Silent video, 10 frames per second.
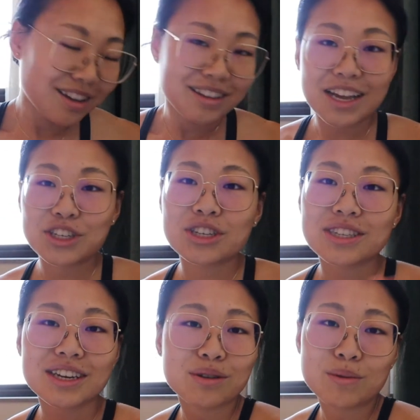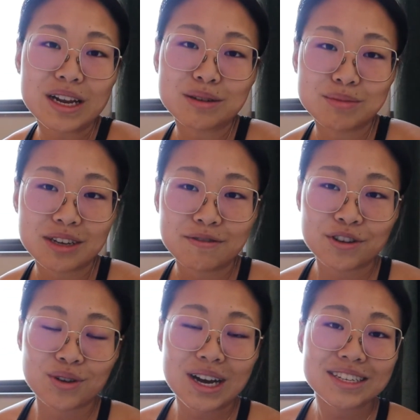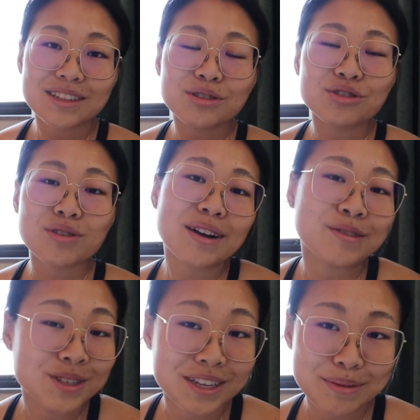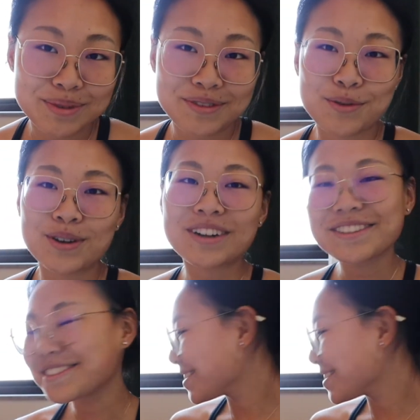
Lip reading: That's just like a random tip for you guys, a little travel tip, if you will.